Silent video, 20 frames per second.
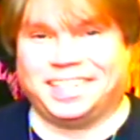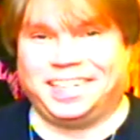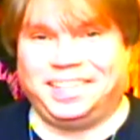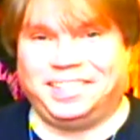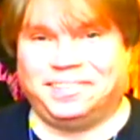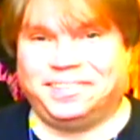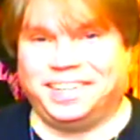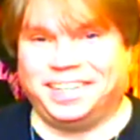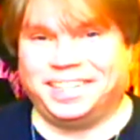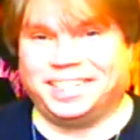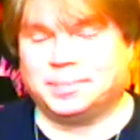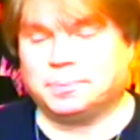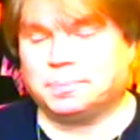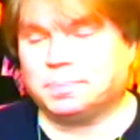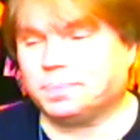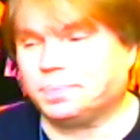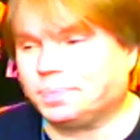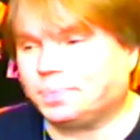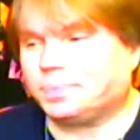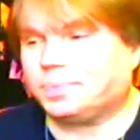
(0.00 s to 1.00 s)
Anyways.
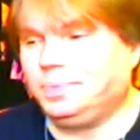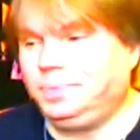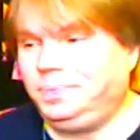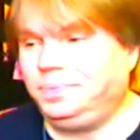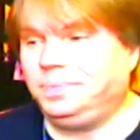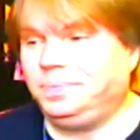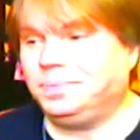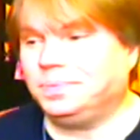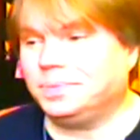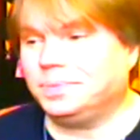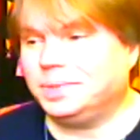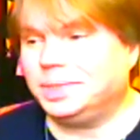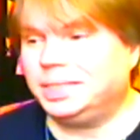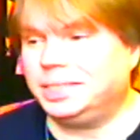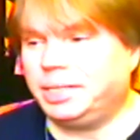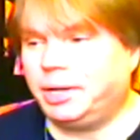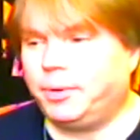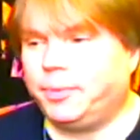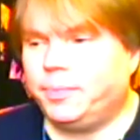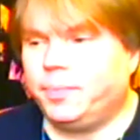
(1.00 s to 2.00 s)

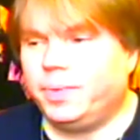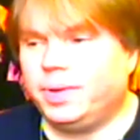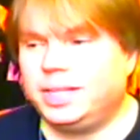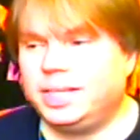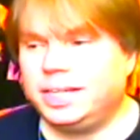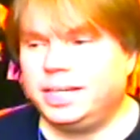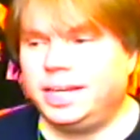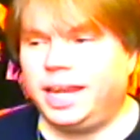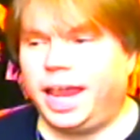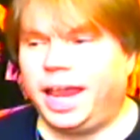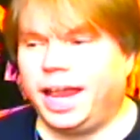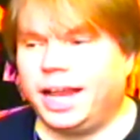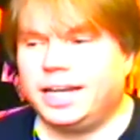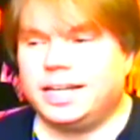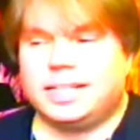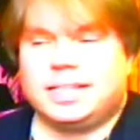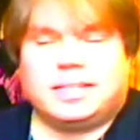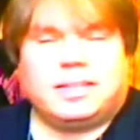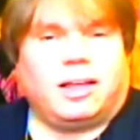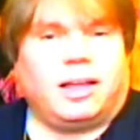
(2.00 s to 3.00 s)
So today I
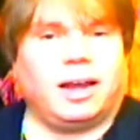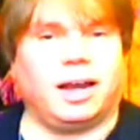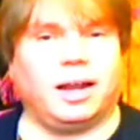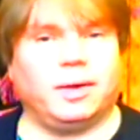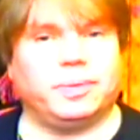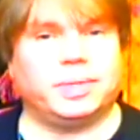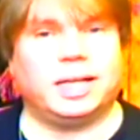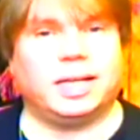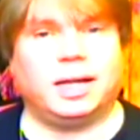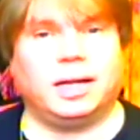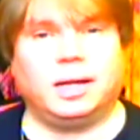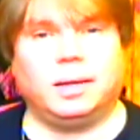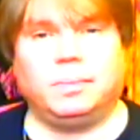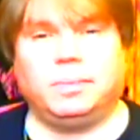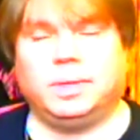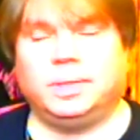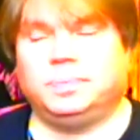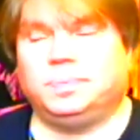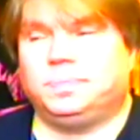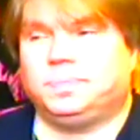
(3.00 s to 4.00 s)
just thought I would
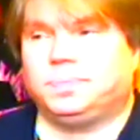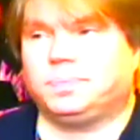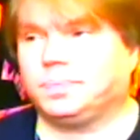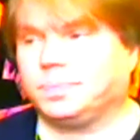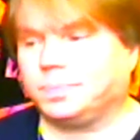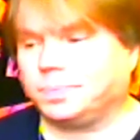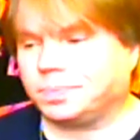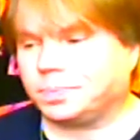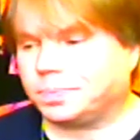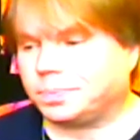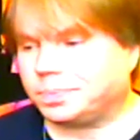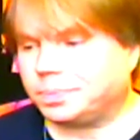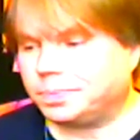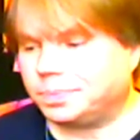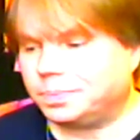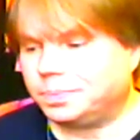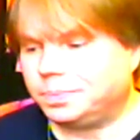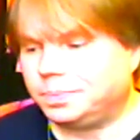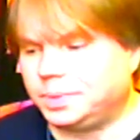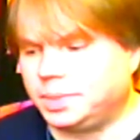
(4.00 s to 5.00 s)
come and
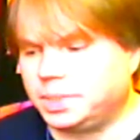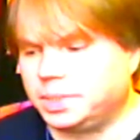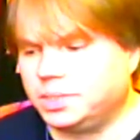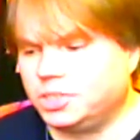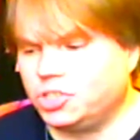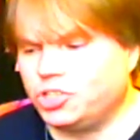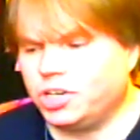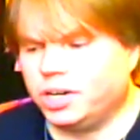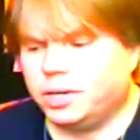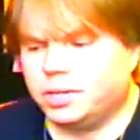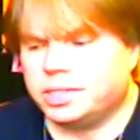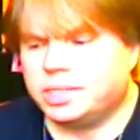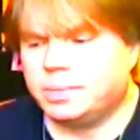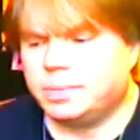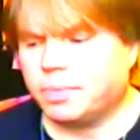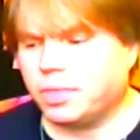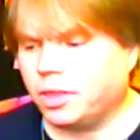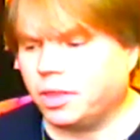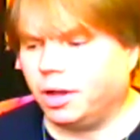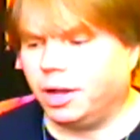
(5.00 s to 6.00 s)
share
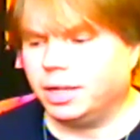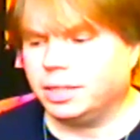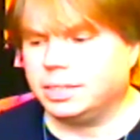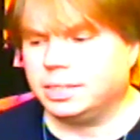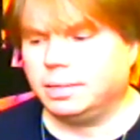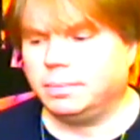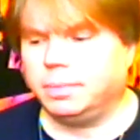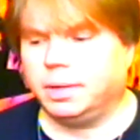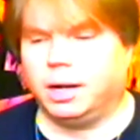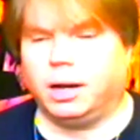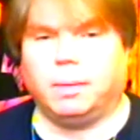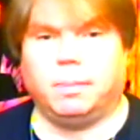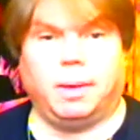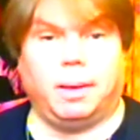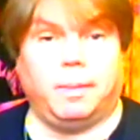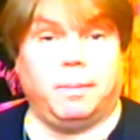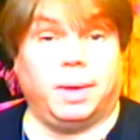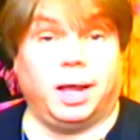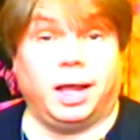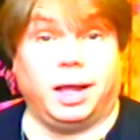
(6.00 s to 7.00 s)
some thoughts that have been on
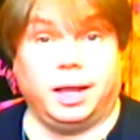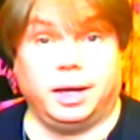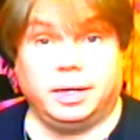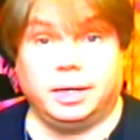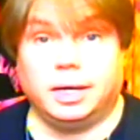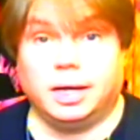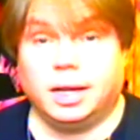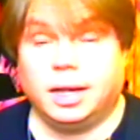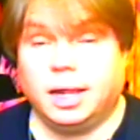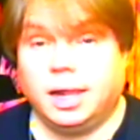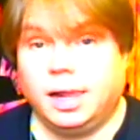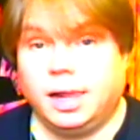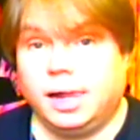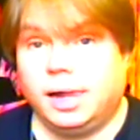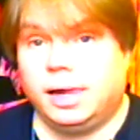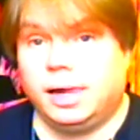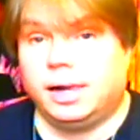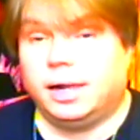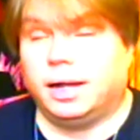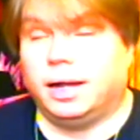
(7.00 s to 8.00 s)
my mind.
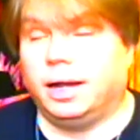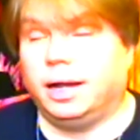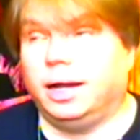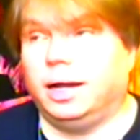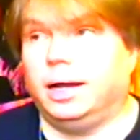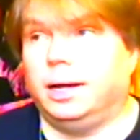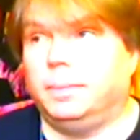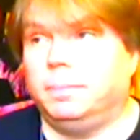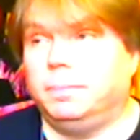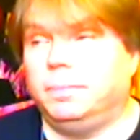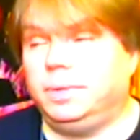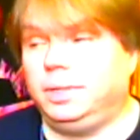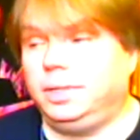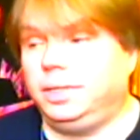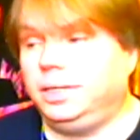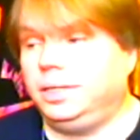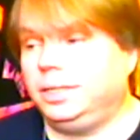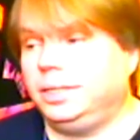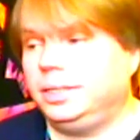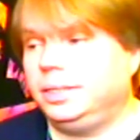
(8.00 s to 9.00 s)

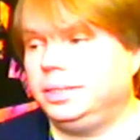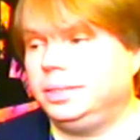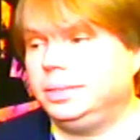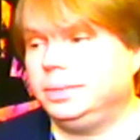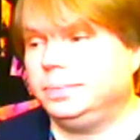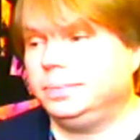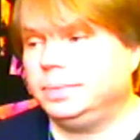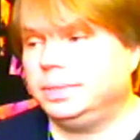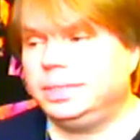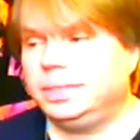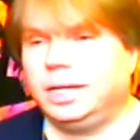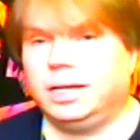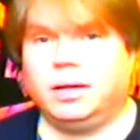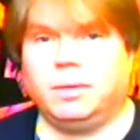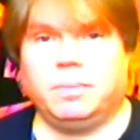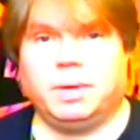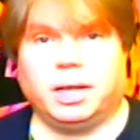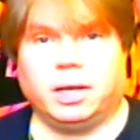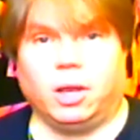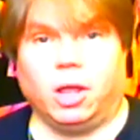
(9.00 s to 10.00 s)
It's not
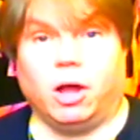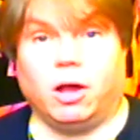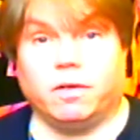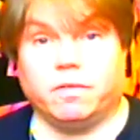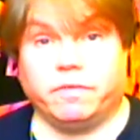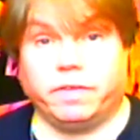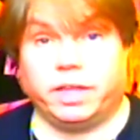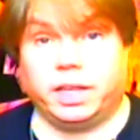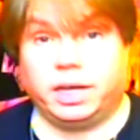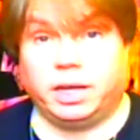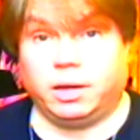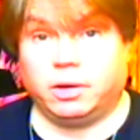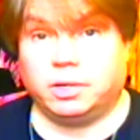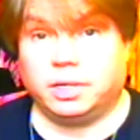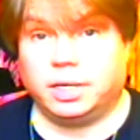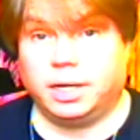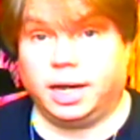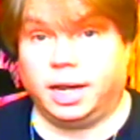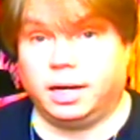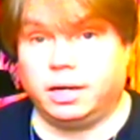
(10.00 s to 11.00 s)
going to be a long video
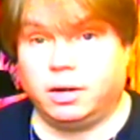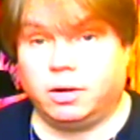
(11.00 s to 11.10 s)
today.